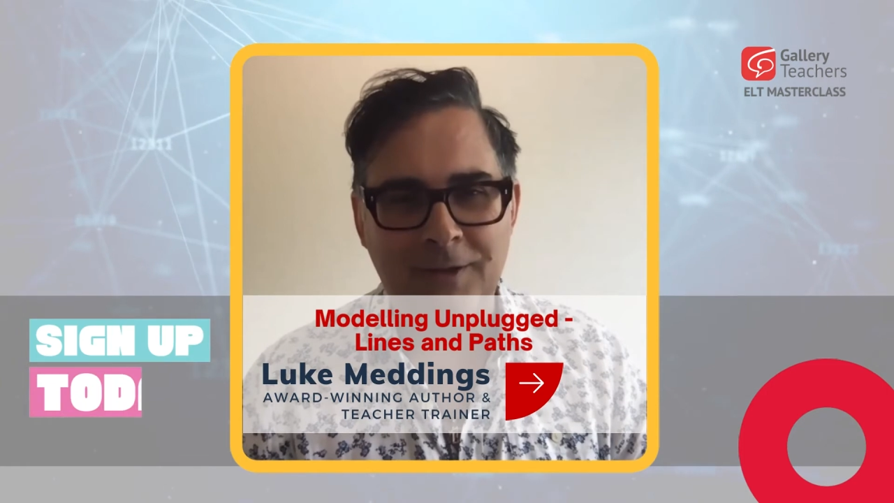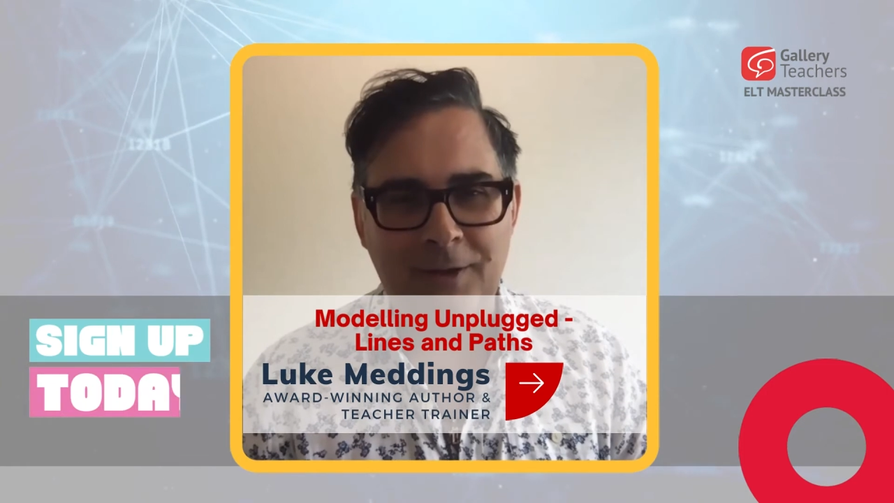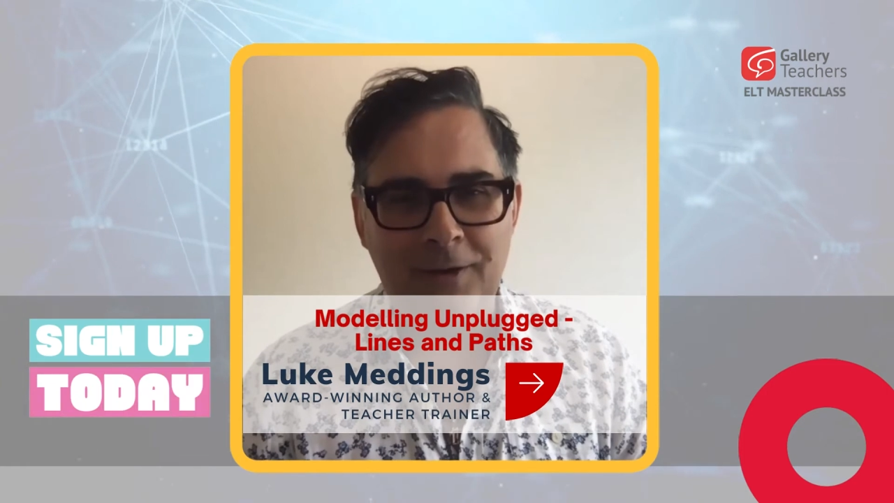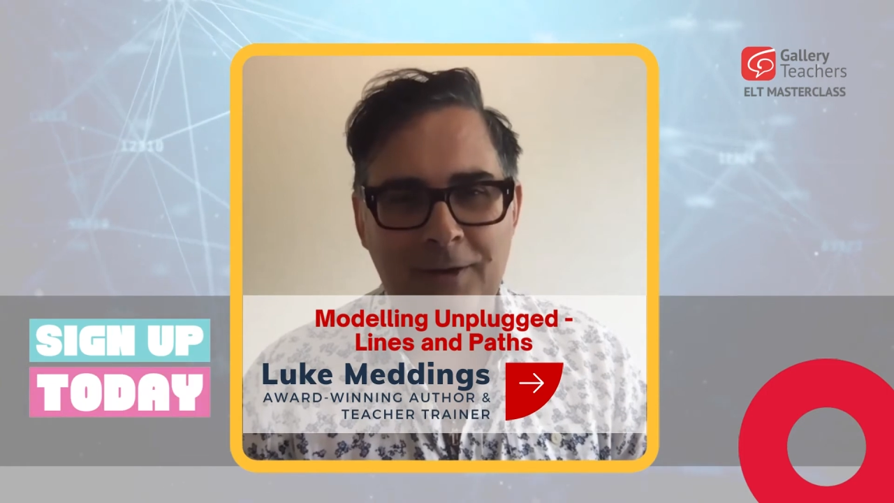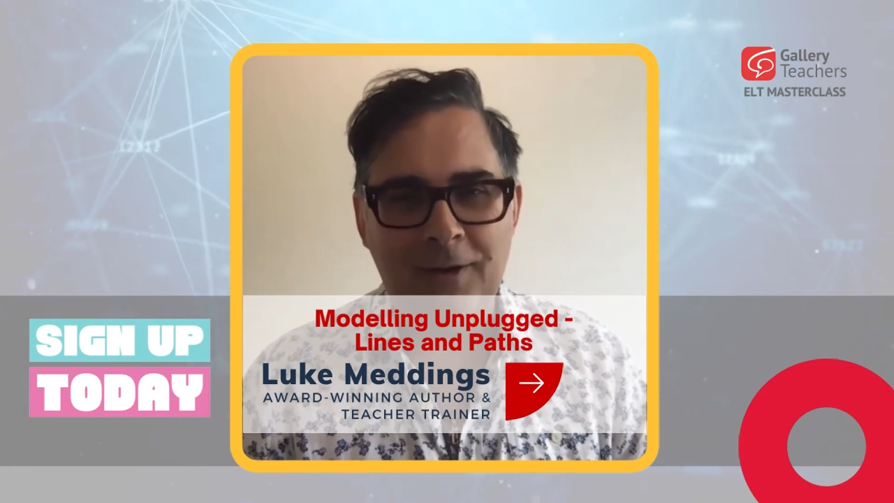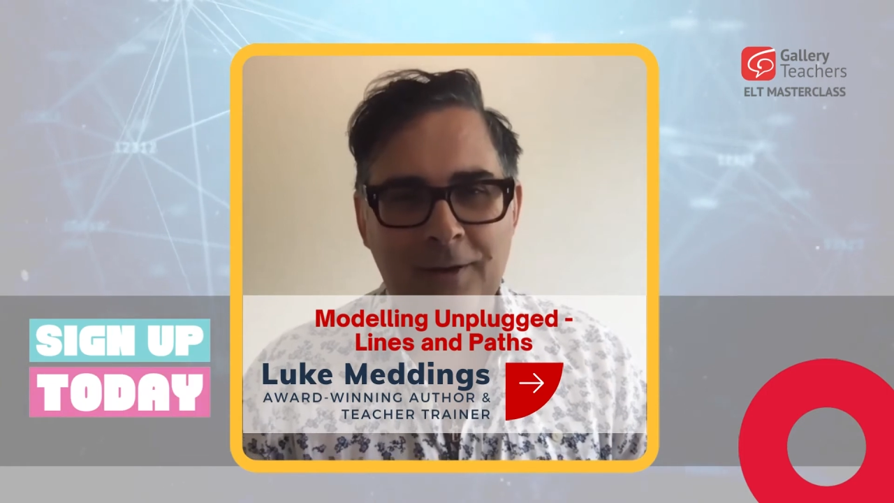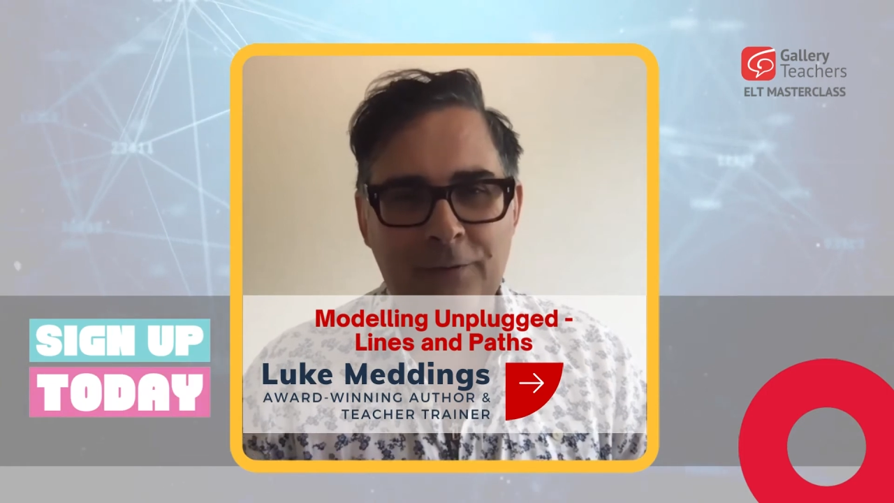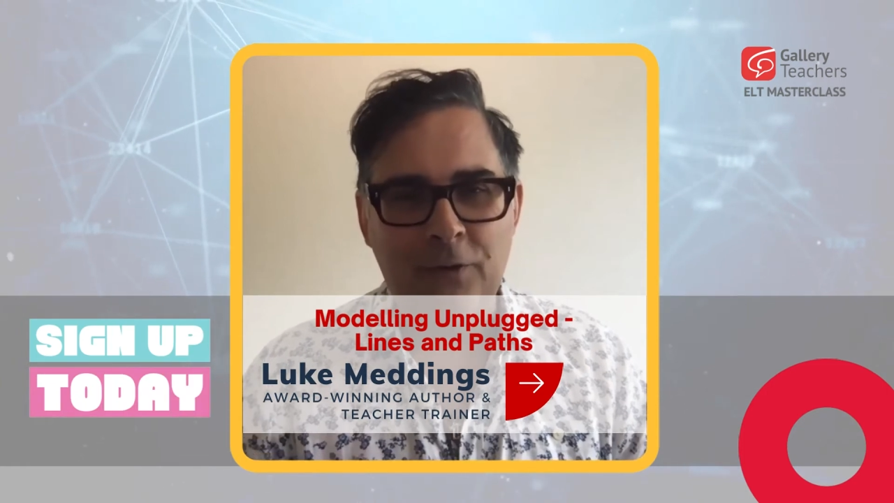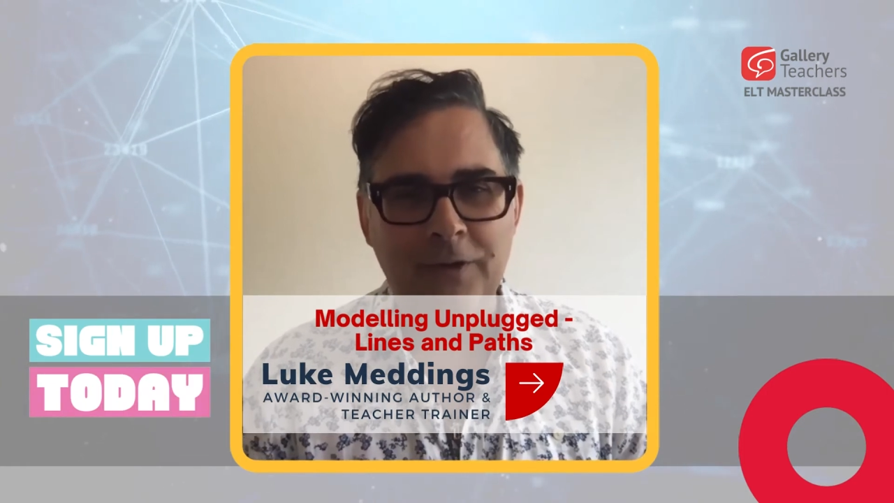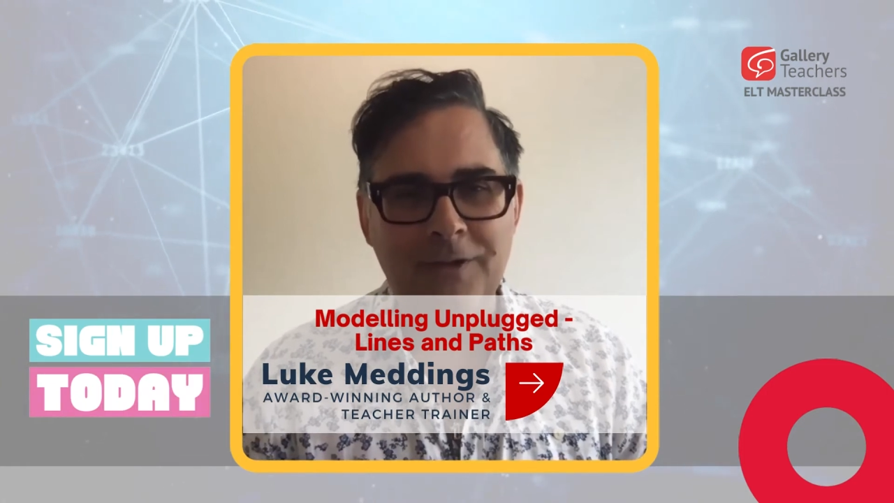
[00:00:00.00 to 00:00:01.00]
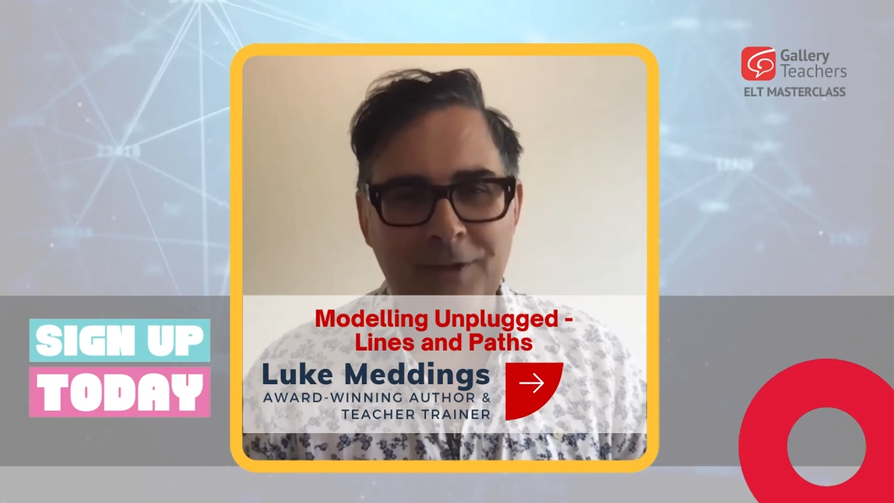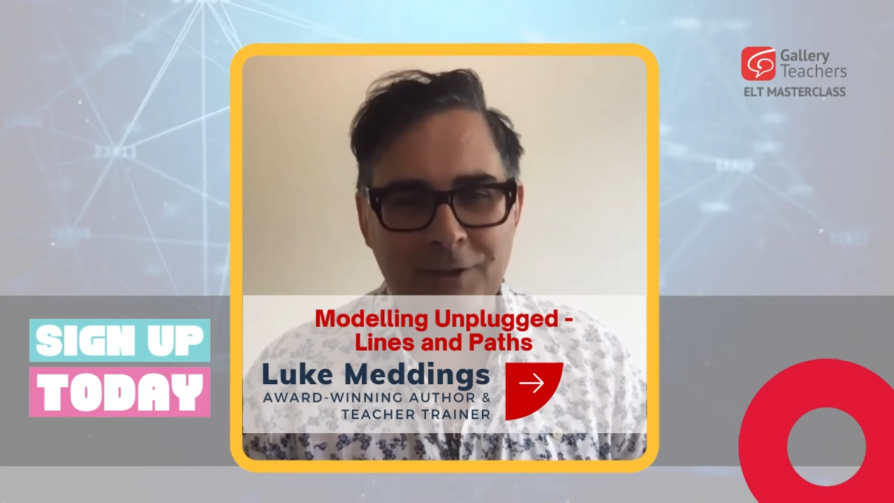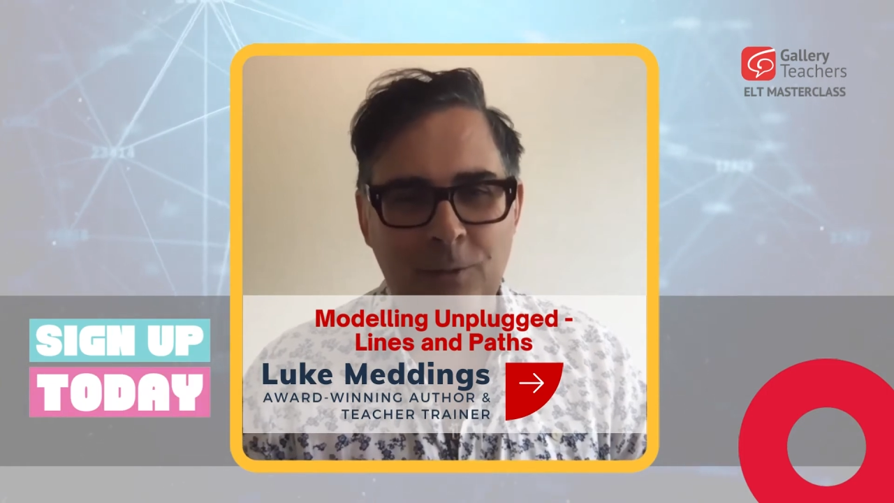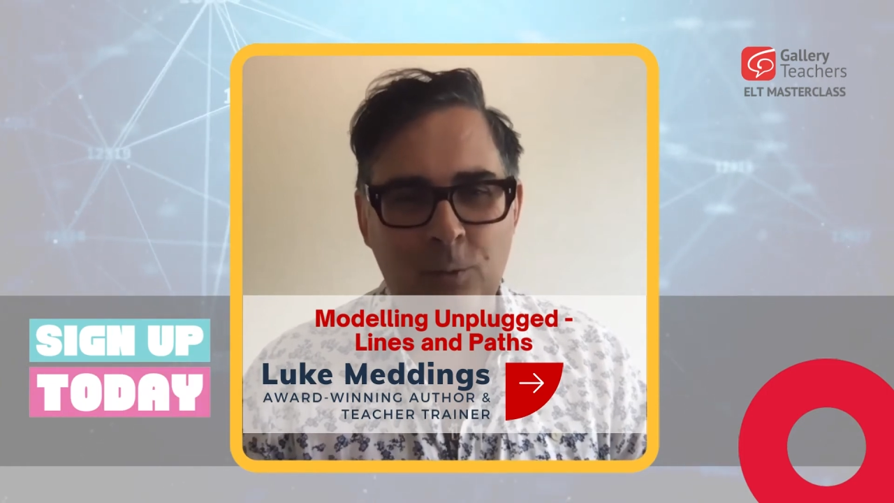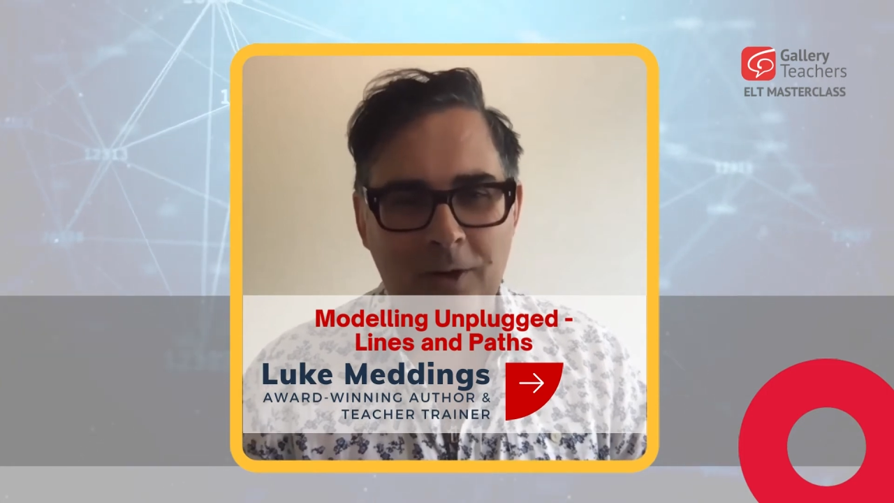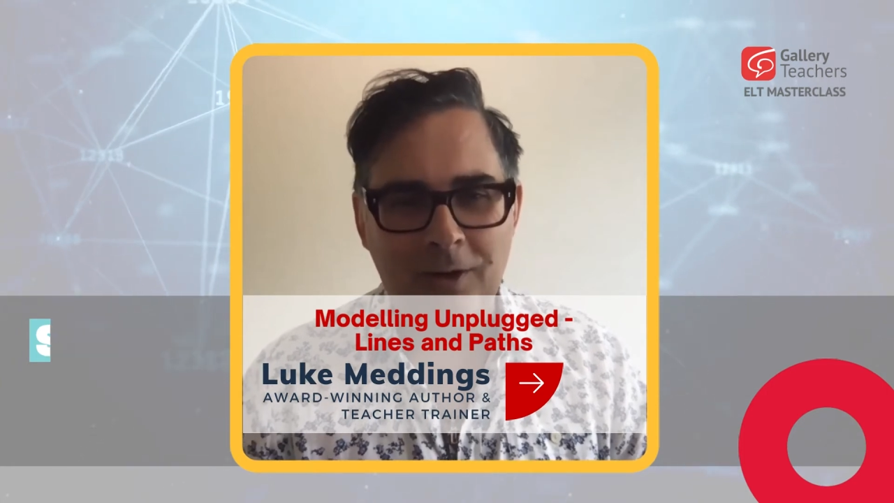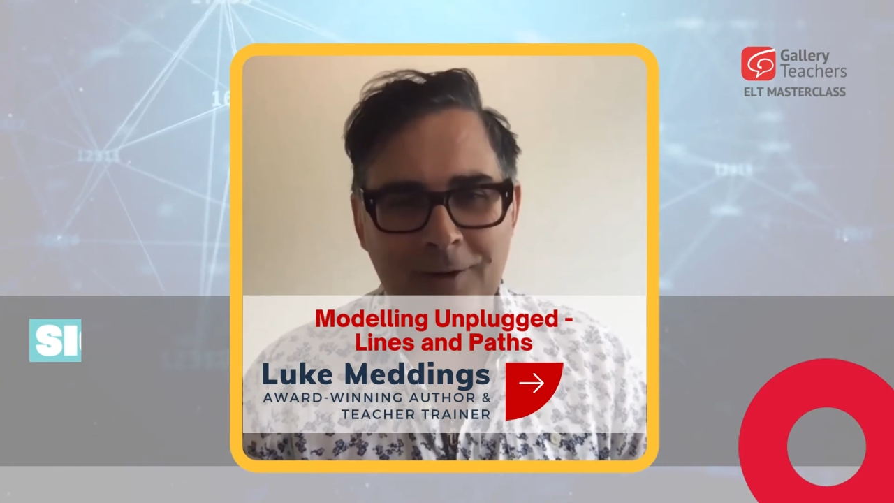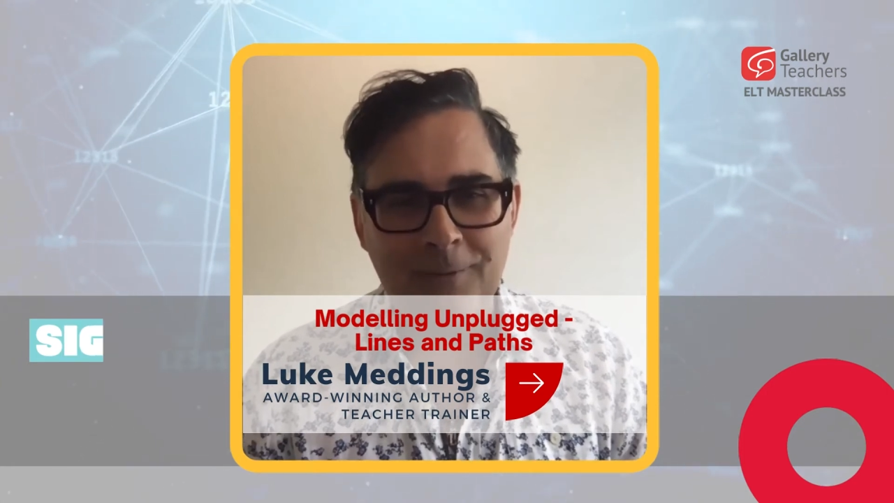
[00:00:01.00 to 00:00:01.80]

are for our teaching work